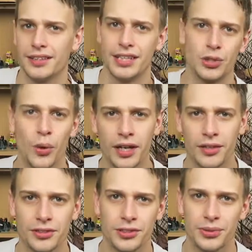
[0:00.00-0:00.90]
There's quite a
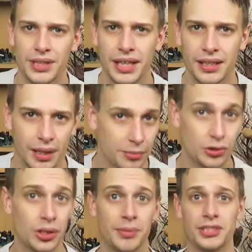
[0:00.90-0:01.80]
lot to do in there. I'm
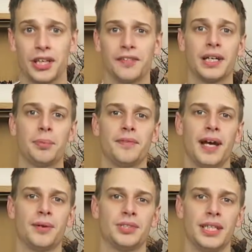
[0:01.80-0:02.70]
enjoying myself, a couple of
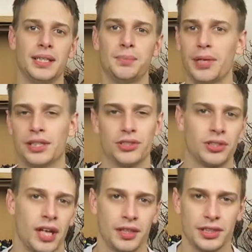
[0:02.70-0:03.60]
hours in, but it
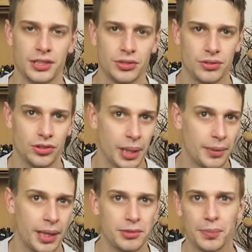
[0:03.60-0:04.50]
looks like it's
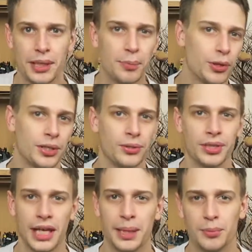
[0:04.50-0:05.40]
shaping up to be a pretty good
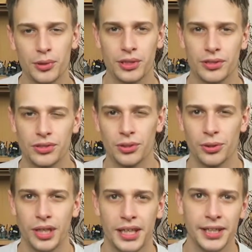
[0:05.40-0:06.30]
game, pretty good
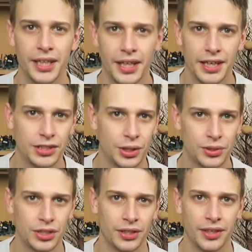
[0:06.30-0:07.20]
storyline. So
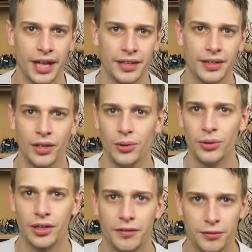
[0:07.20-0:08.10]
it's got that all
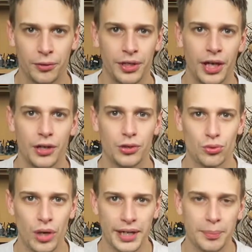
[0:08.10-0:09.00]
going for it.
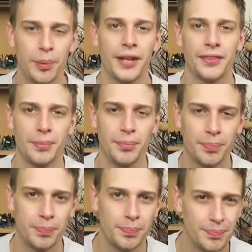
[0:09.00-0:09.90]
Great, but the
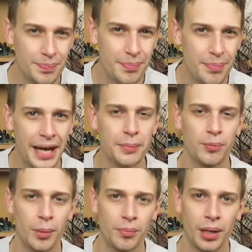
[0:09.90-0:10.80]
main
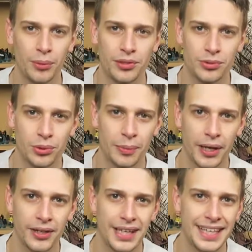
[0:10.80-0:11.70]
problem I wanted to talk
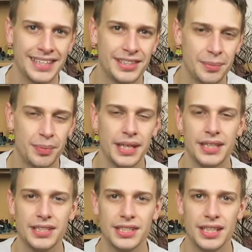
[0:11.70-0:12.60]
about is the
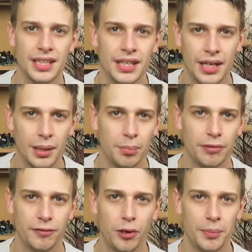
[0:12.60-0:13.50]
PC
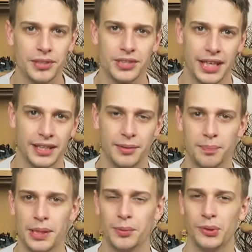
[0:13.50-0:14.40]
performance and
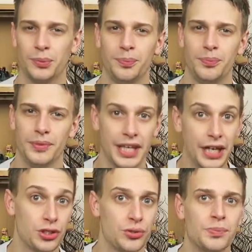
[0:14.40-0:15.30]
the
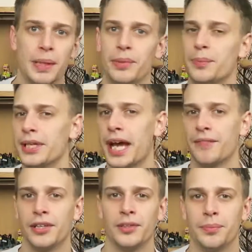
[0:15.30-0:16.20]
issues people have been
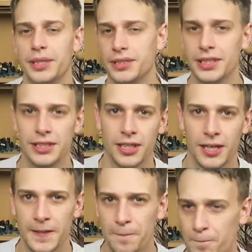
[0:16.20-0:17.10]
having on the PC
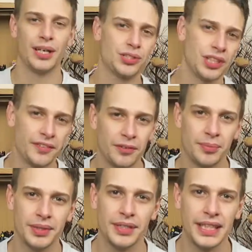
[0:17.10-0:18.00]
side. Now, aside
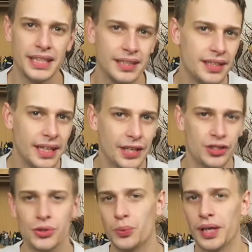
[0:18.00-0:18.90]
from the
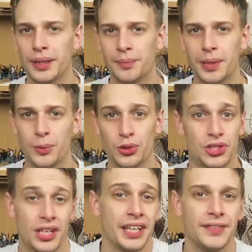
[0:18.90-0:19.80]
issues where people
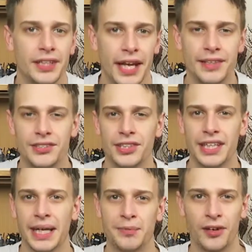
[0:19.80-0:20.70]
just can't even get into the
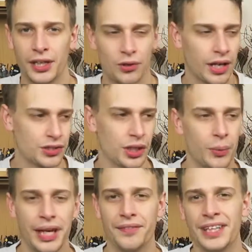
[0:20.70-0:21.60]
game via crashing or
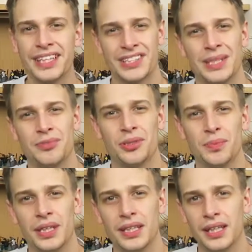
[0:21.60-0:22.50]
whatever, that seems to
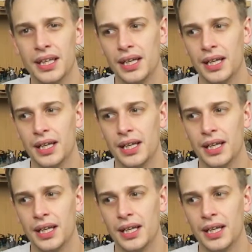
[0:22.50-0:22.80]
be